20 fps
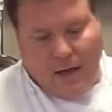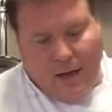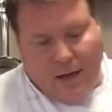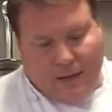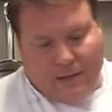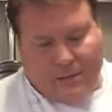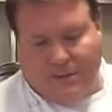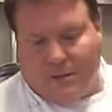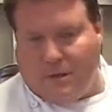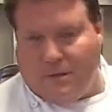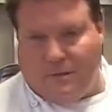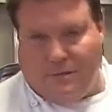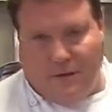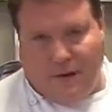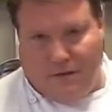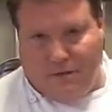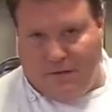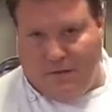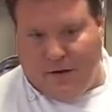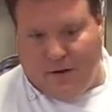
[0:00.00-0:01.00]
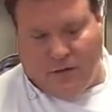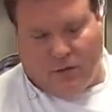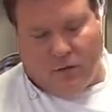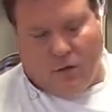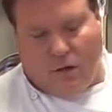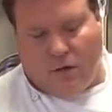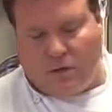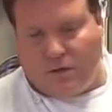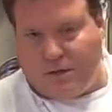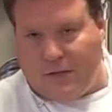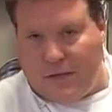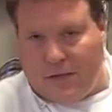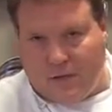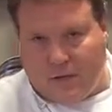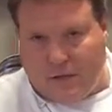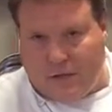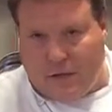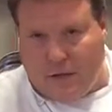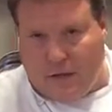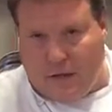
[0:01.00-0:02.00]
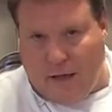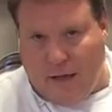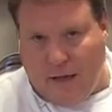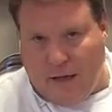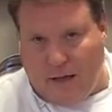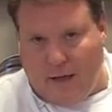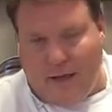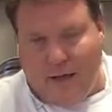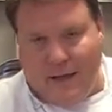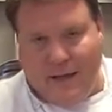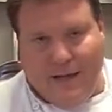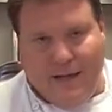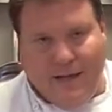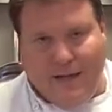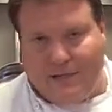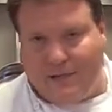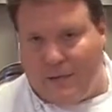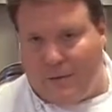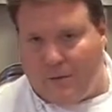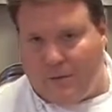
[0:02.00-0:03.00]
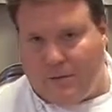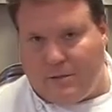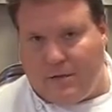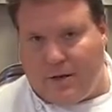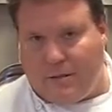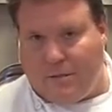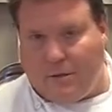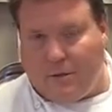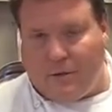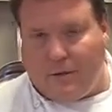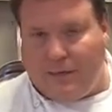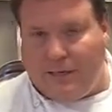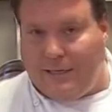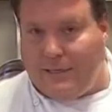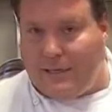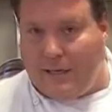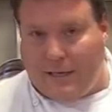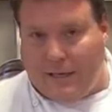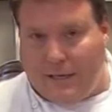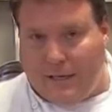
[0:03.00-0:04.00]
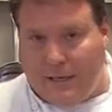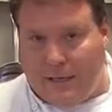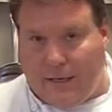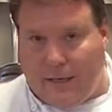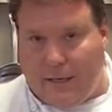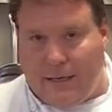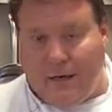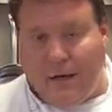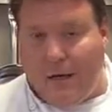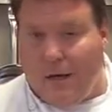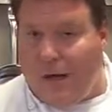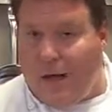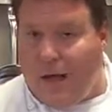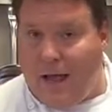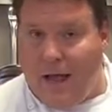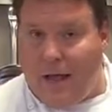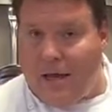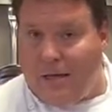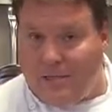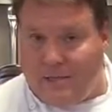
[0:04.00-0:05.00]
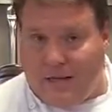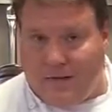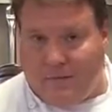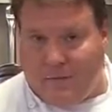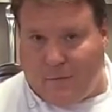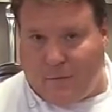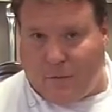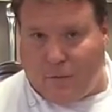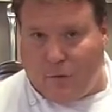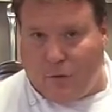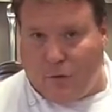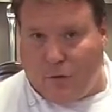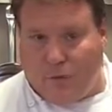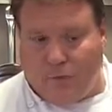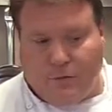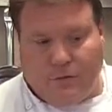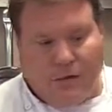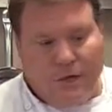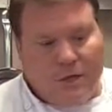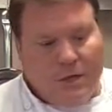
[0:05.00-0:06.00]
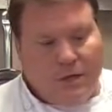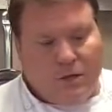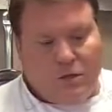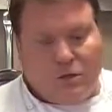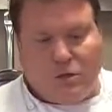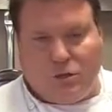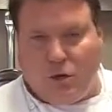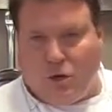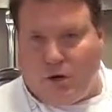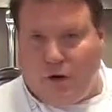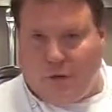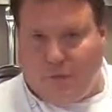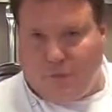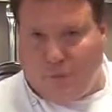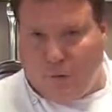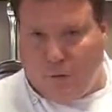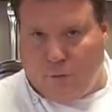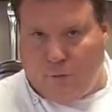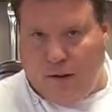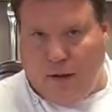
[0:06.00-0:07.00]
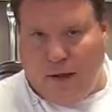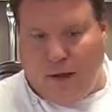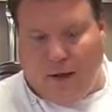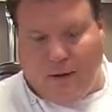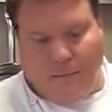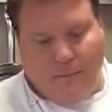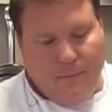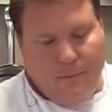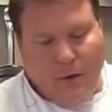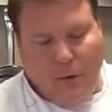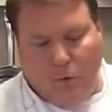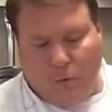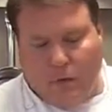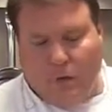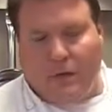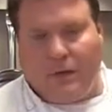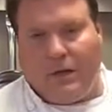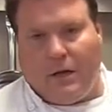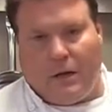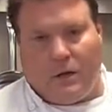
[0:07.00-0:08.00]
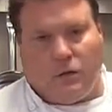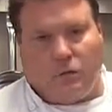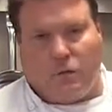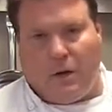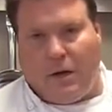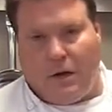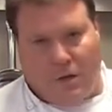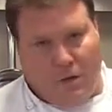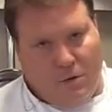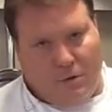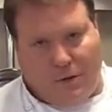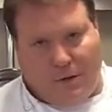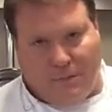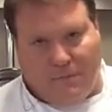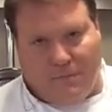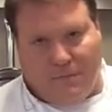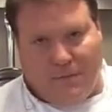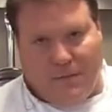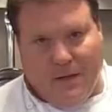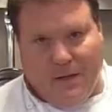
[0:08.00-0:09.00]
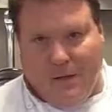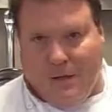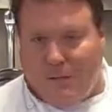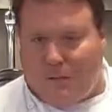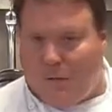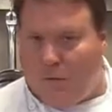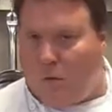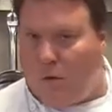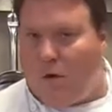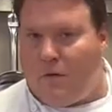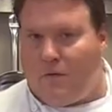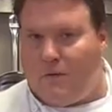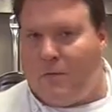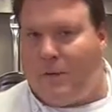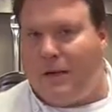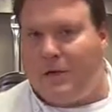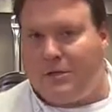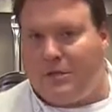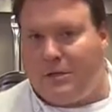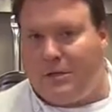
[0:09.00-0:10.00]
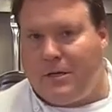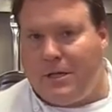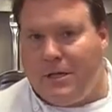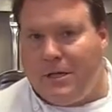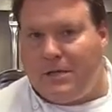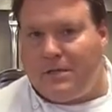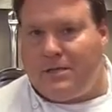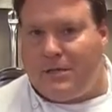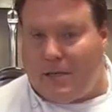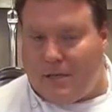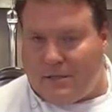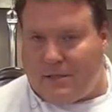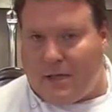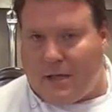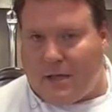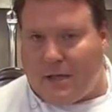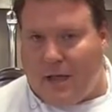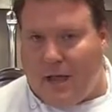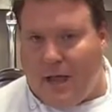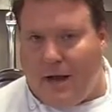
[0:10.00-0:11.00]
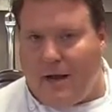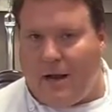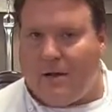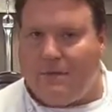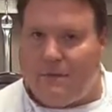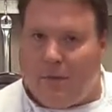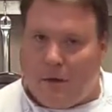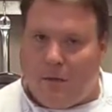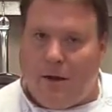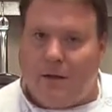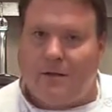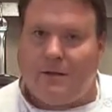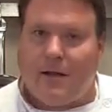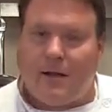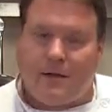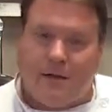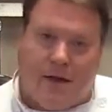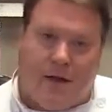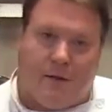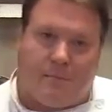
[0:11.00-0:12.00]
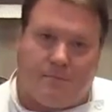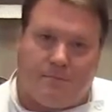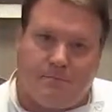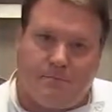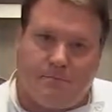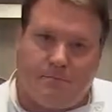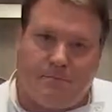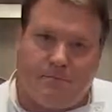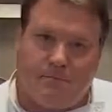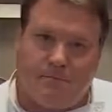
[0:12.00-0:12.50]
Excellent fit and finish. All stainless steel head, easy to assemble, easy to clean, NSF approved, sturdy food pan, really a great unit. For more information, see us online at vollrath.com.